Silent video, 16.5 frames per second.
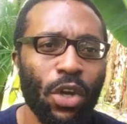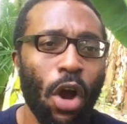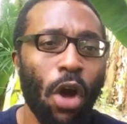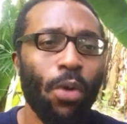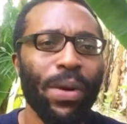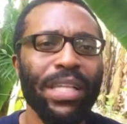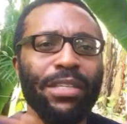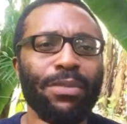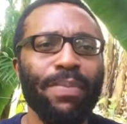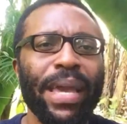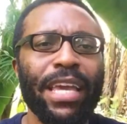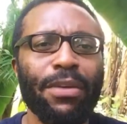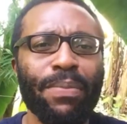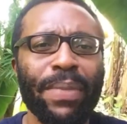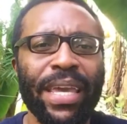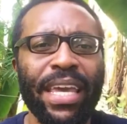You always
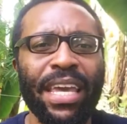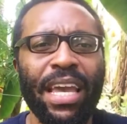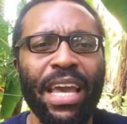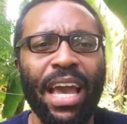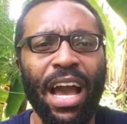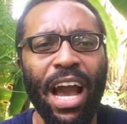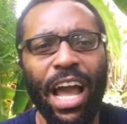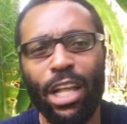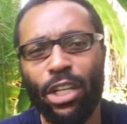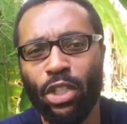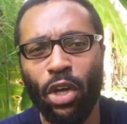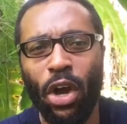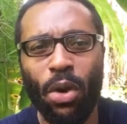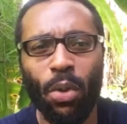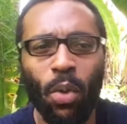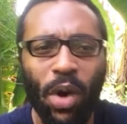make me
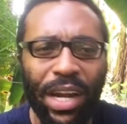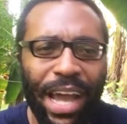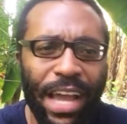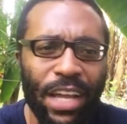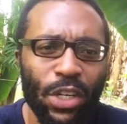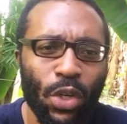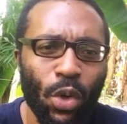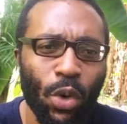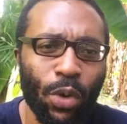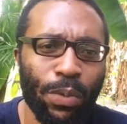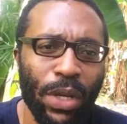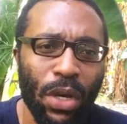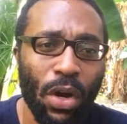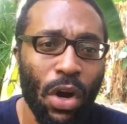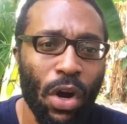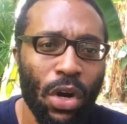enjoy what I do
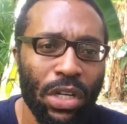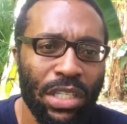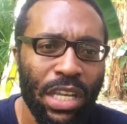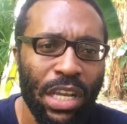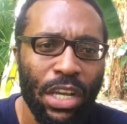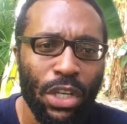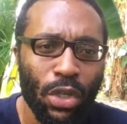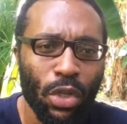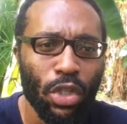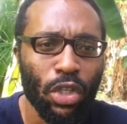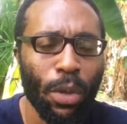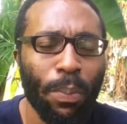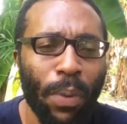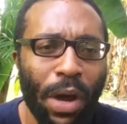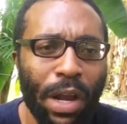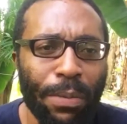because you
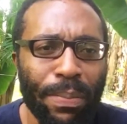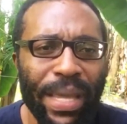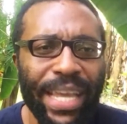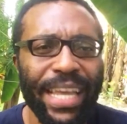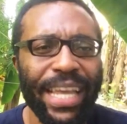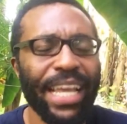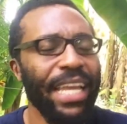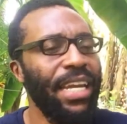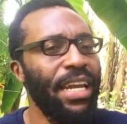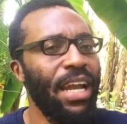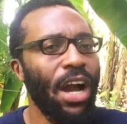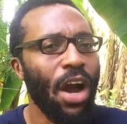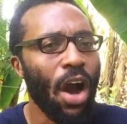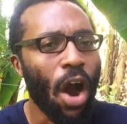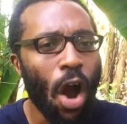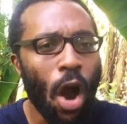support me in
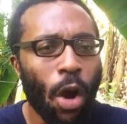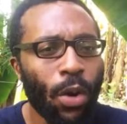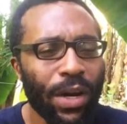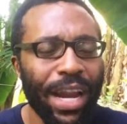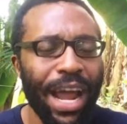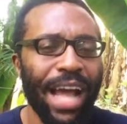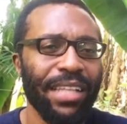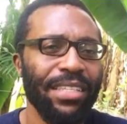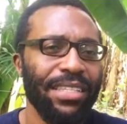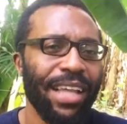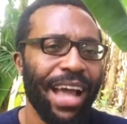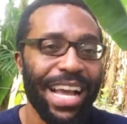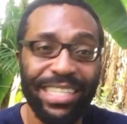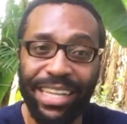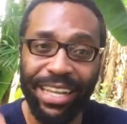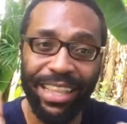all that.
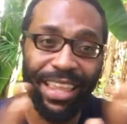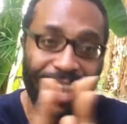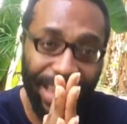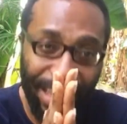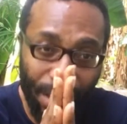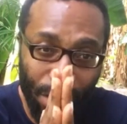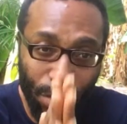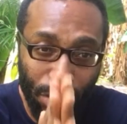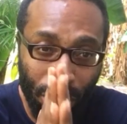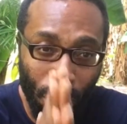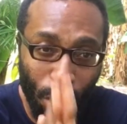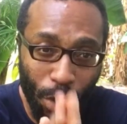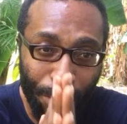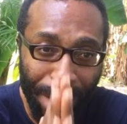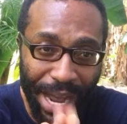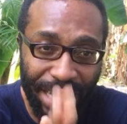I say thank you
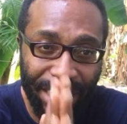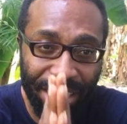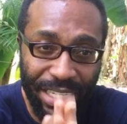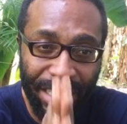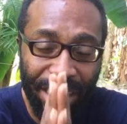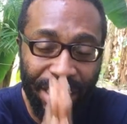so much.